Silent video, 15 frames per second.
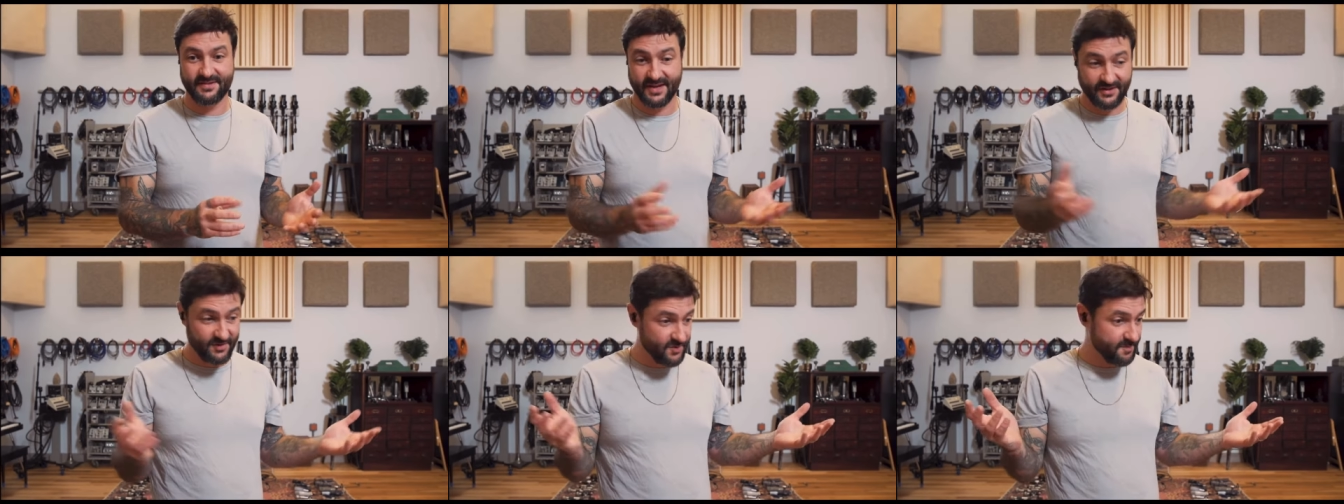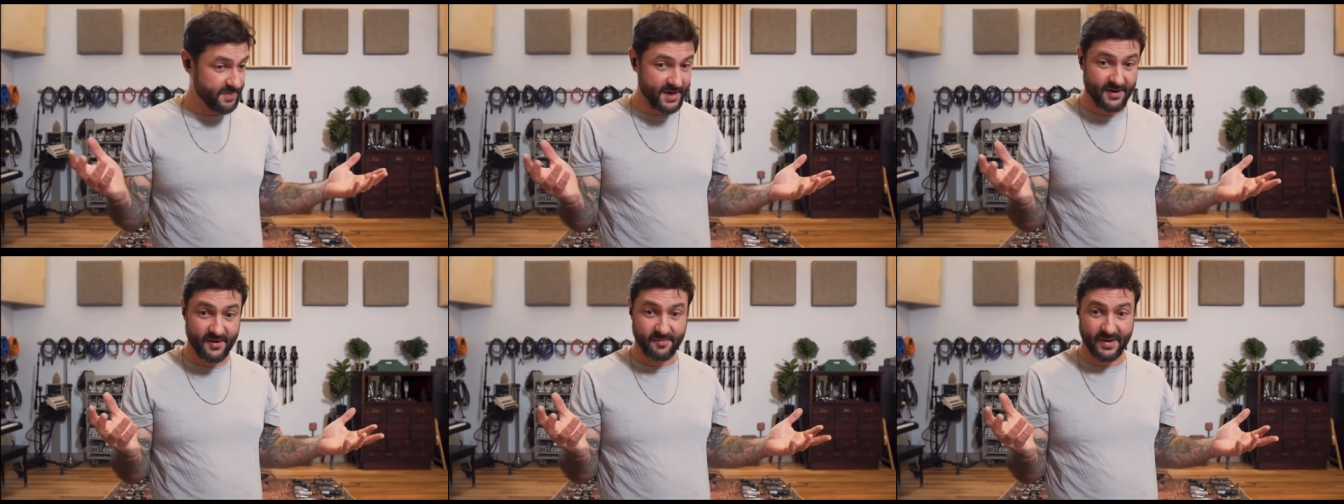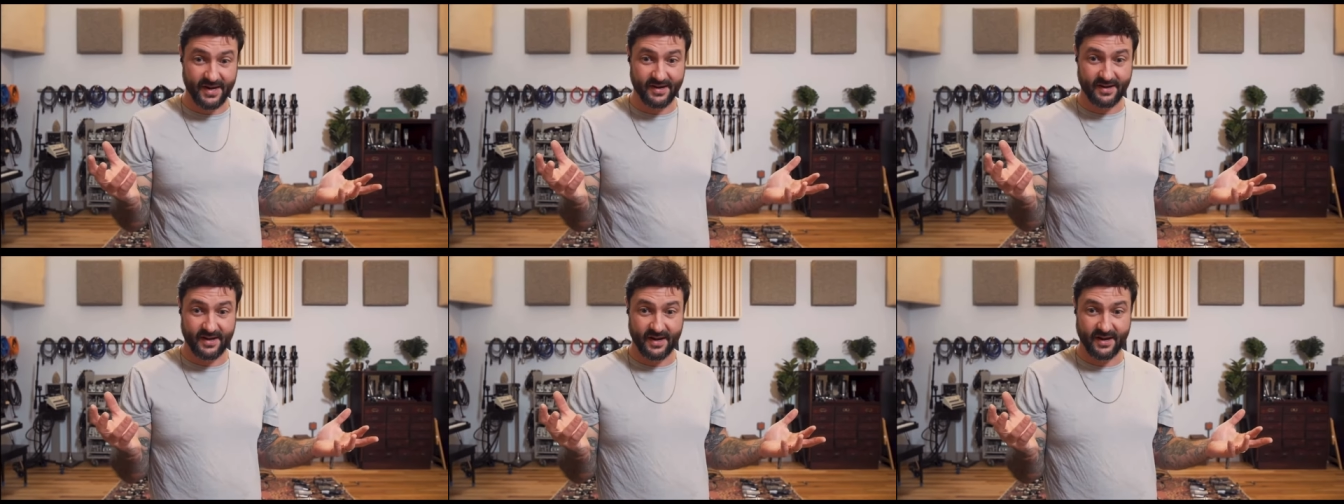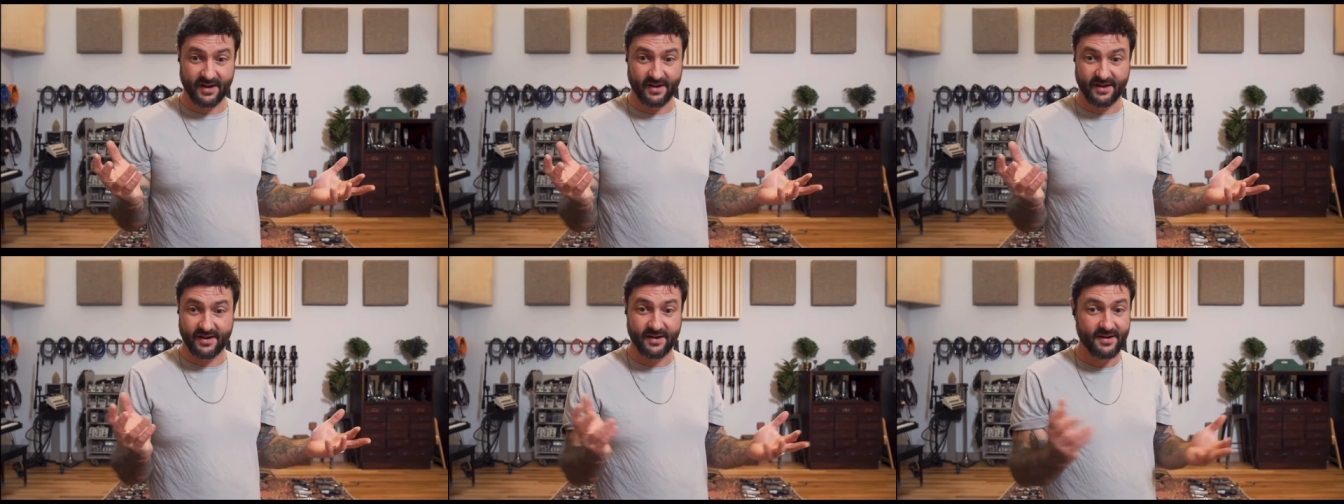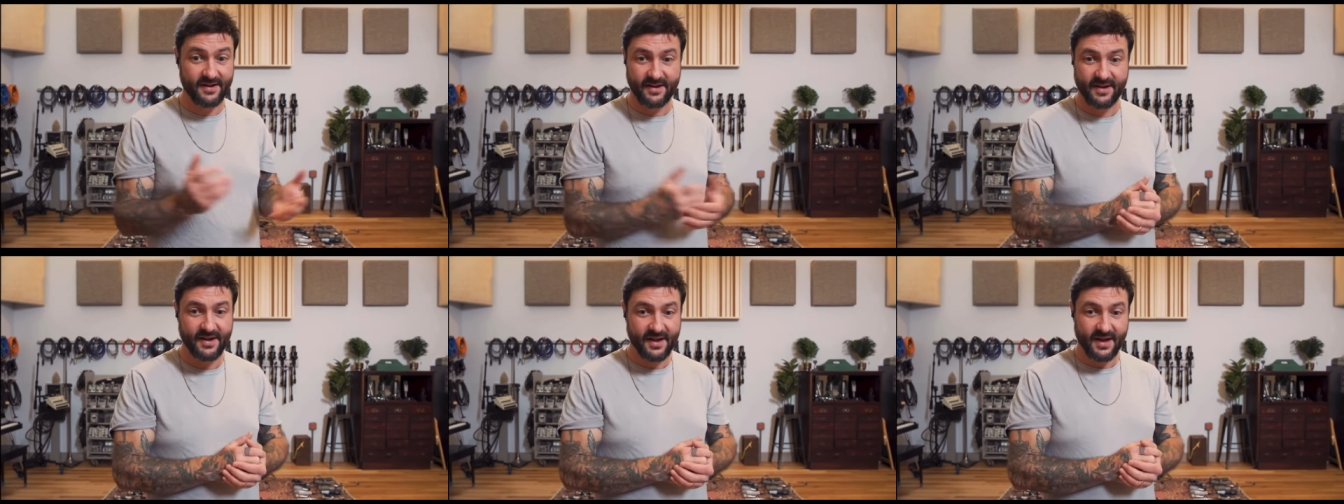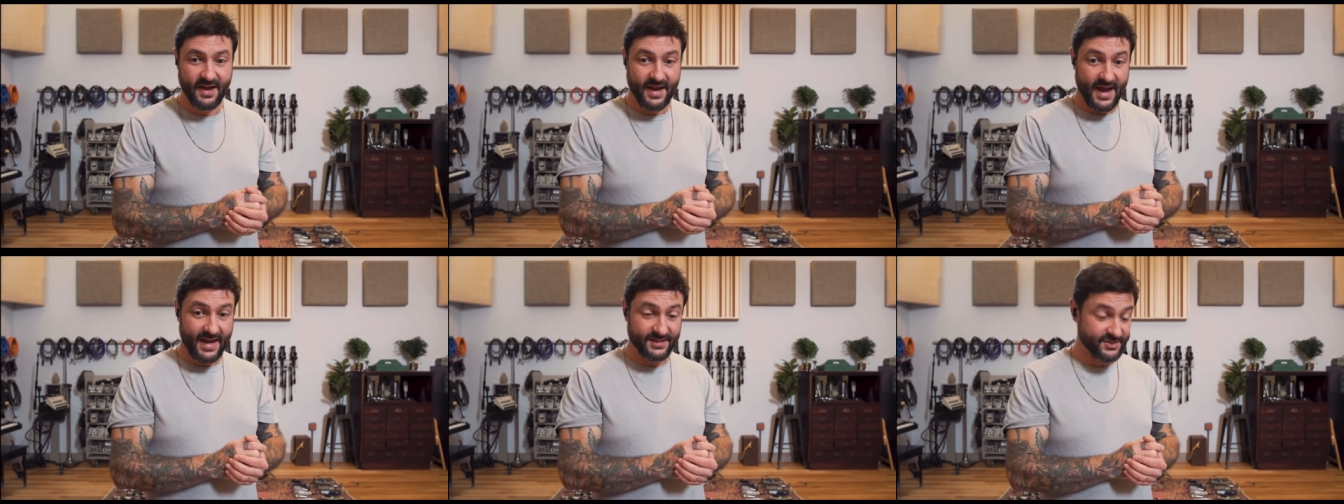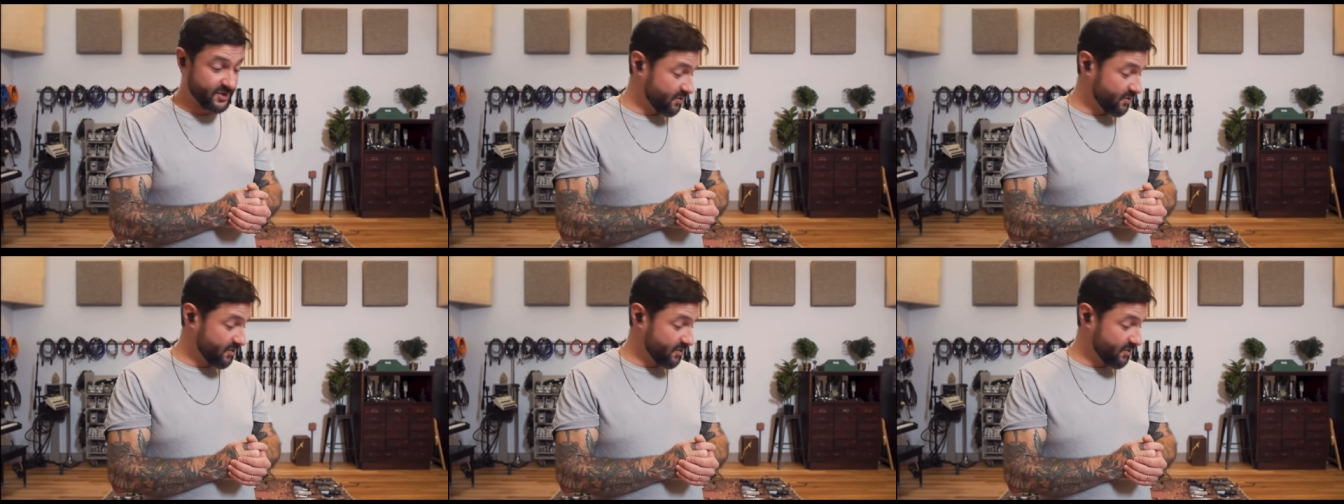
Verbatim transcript: they do it better man they uh and